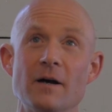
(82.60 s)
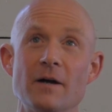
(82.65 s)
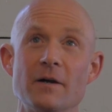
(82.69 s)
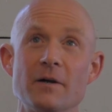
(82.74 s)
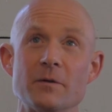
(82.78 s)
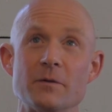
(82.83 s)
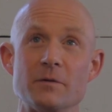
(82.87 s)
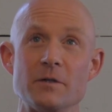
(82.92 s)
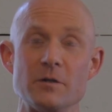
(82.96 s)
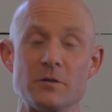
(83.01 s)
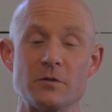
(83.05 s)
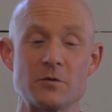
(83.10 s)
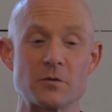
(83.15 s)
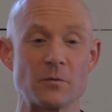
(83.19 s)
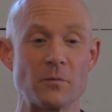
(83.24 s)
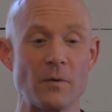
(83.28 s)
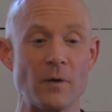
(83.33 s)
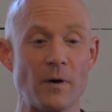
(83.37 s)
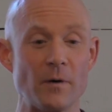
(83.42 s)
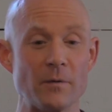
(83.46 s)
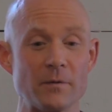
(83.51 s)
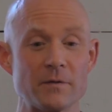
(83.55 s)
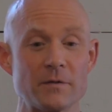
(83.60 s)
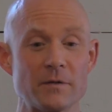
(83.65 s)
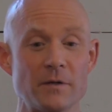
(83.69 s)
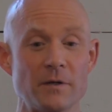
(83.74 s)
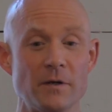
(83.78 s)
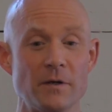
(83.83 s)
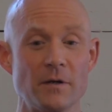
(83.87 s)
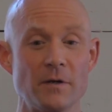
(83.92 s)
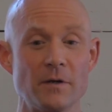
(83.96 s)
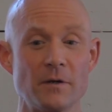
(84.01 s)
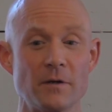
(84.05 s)
Your teacher won't
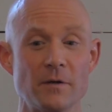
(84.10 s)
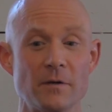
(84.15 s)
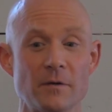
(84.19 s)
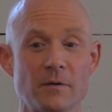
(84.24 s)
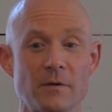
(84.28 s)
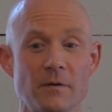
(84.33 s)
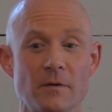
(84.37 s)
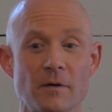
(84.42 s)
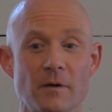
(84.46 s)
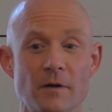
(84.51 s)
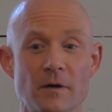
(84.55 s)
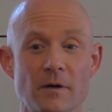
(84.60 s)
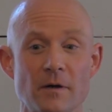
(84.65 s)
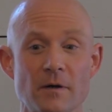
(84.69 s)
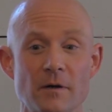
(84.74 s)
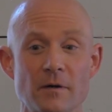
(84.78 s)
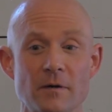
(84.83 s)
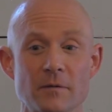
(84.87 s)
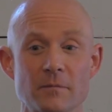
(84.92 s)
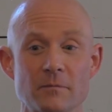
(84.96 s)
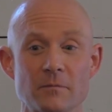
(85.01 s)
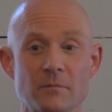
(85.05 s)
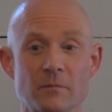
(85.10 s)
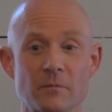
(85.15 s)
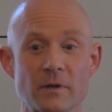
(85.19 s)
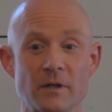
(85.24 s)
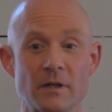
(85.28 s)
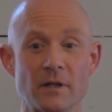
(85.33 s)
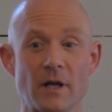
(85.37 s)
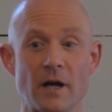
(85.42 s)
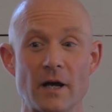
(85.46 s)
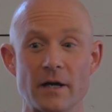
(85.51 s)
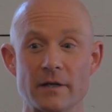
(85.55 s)

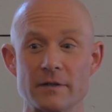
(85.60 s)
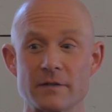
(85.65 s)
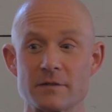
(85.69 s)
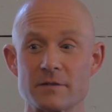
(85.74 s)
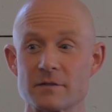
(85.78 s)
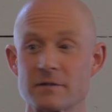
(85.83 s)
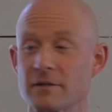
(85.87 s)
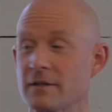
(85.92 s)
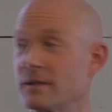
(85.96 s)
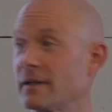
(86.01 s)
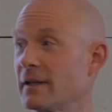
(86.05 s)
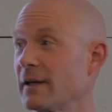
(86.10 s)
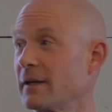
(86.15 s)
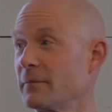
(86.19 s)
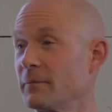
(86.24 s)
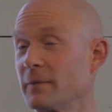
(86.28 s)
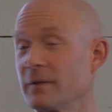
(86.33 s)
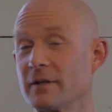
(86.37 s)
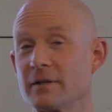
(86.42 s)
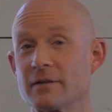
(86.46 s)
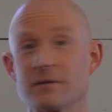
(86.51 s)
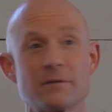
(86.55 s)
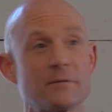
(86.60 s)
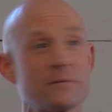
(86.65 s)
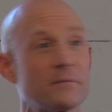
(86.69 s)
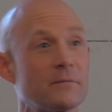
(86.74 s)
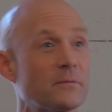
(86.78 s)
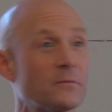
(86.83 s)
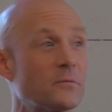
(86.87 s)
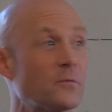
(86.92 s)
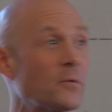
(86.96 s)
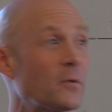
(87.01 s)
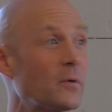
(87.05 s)
realize enlightenment
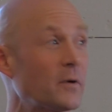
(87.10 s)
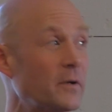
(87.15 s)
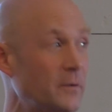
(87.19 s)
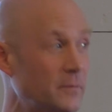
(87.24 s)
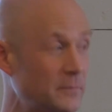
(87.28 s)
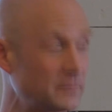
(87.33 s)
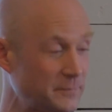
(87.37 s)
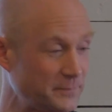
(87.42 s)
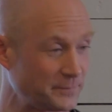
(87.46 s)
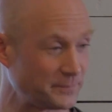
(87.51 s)
for you.